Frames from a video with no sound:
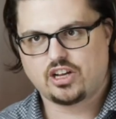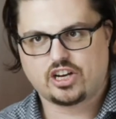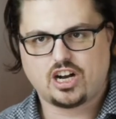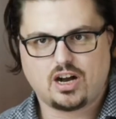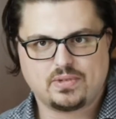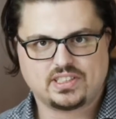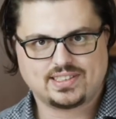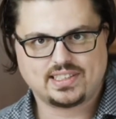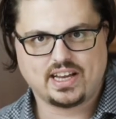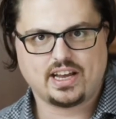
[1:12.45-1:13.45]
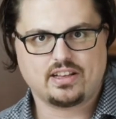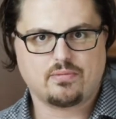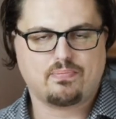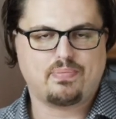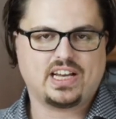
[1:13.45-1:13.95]
comments saying
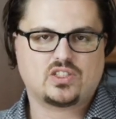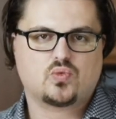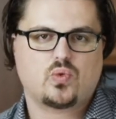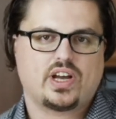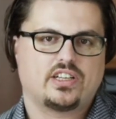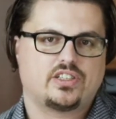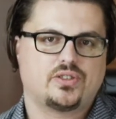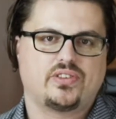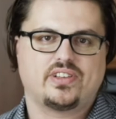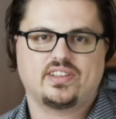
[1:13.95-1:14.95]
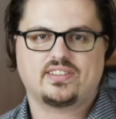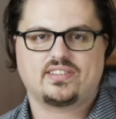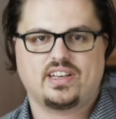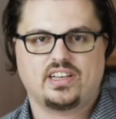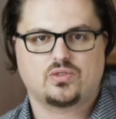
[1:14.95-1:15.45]
the best way to do this
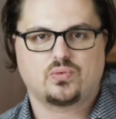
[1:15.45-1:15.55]
is